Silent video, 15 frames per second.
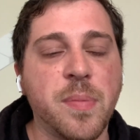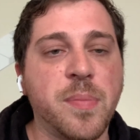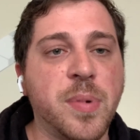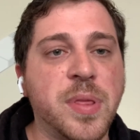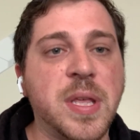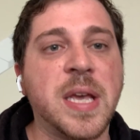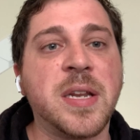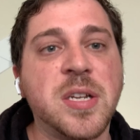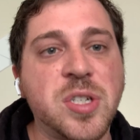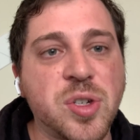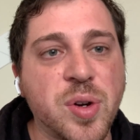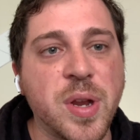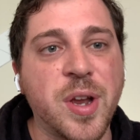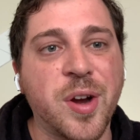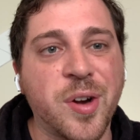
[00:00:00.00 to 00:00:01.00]
with the
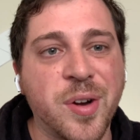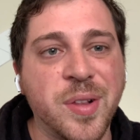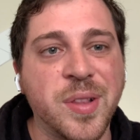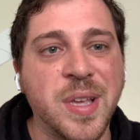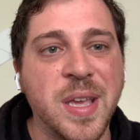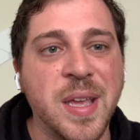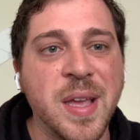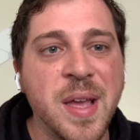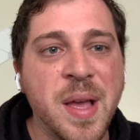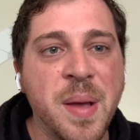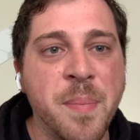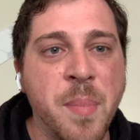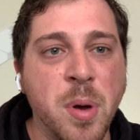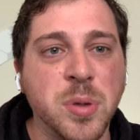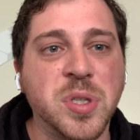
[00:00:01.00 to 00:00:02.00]
industry currently
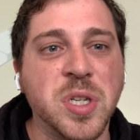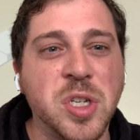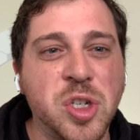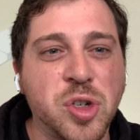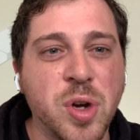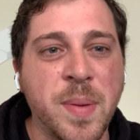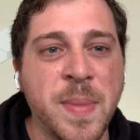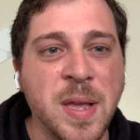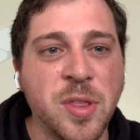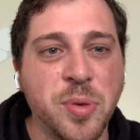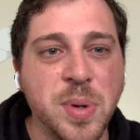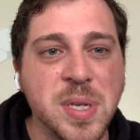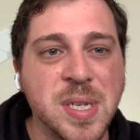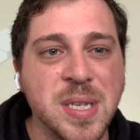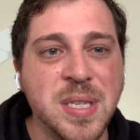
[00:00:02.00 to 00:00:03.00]
mostly streaming
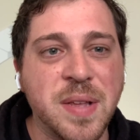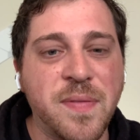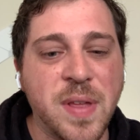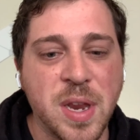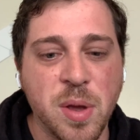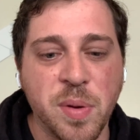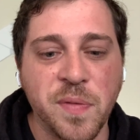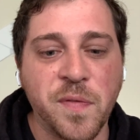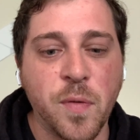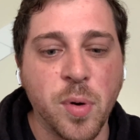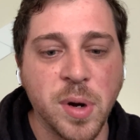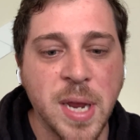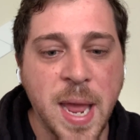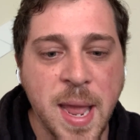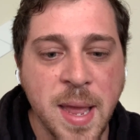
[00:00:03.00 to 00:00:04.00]
360 video in
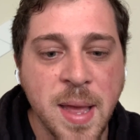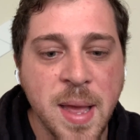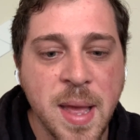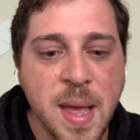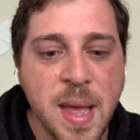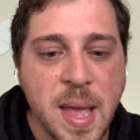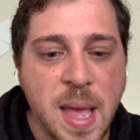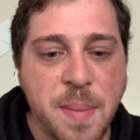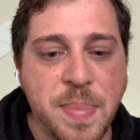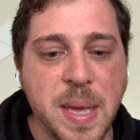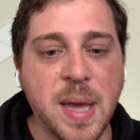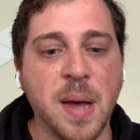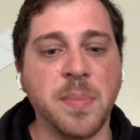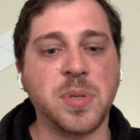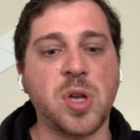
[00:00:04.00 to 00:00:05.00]
4K, it
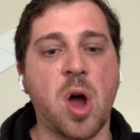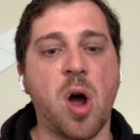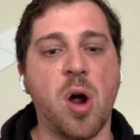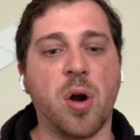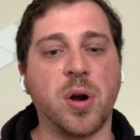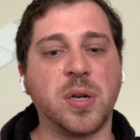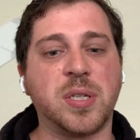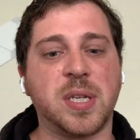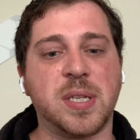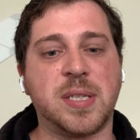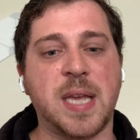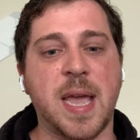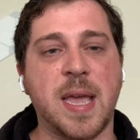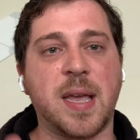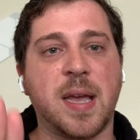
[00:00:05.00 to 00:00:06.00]
becomes hard to
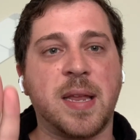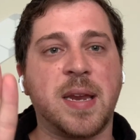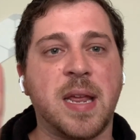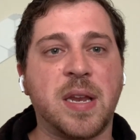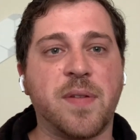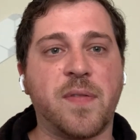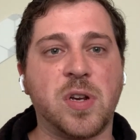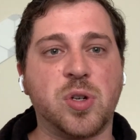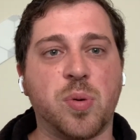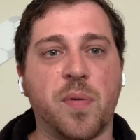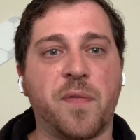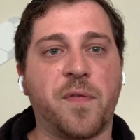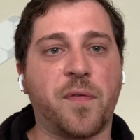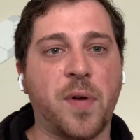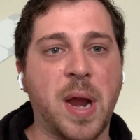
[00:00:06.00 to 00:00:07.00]
take an
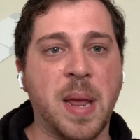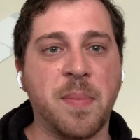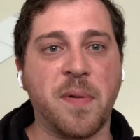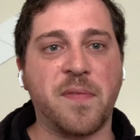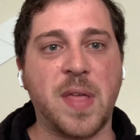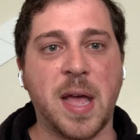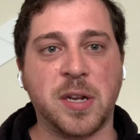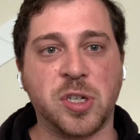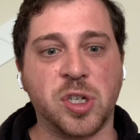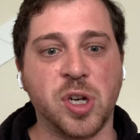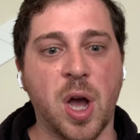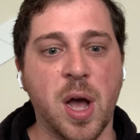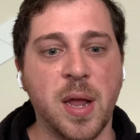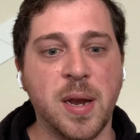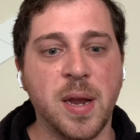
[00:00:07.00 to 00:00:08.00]
individual frame of that
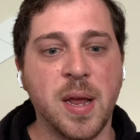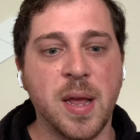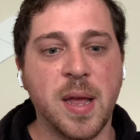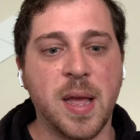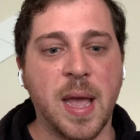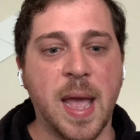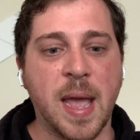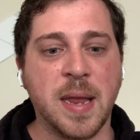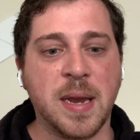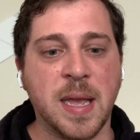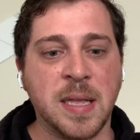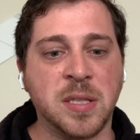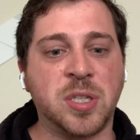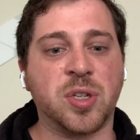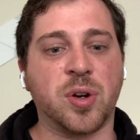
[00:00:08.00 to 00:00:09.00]
shot and
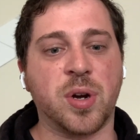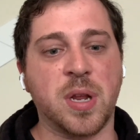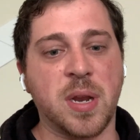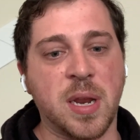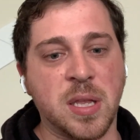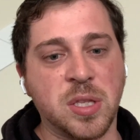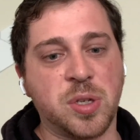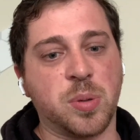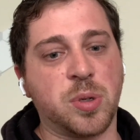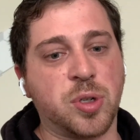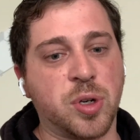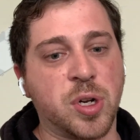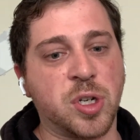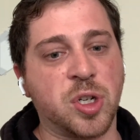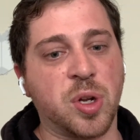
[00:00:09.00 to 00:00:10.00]
insert it into a
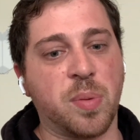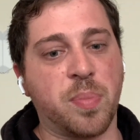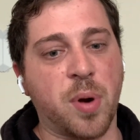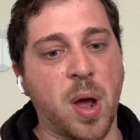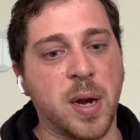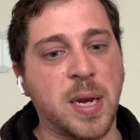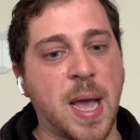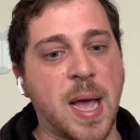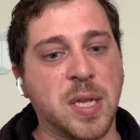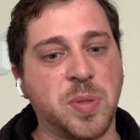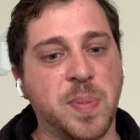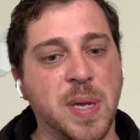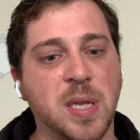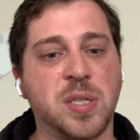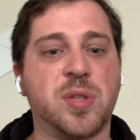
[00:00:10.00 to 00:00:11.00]
traditional
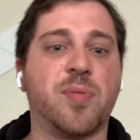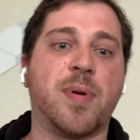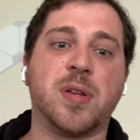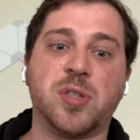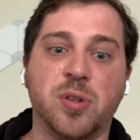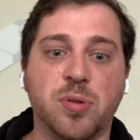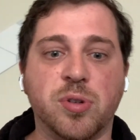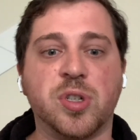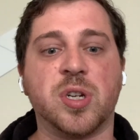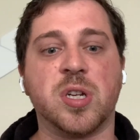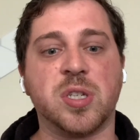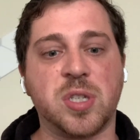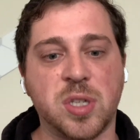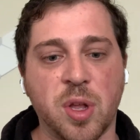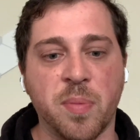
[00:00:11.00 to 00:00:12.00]
broadcast because the resolution
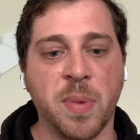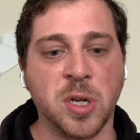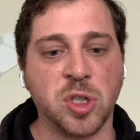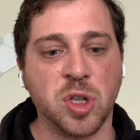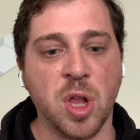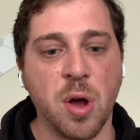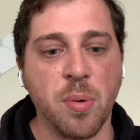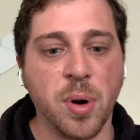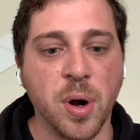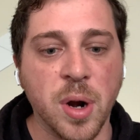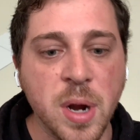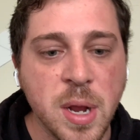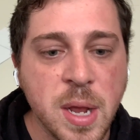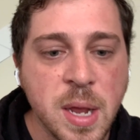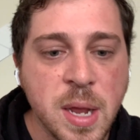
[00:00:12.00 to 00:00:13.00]
is still much lower.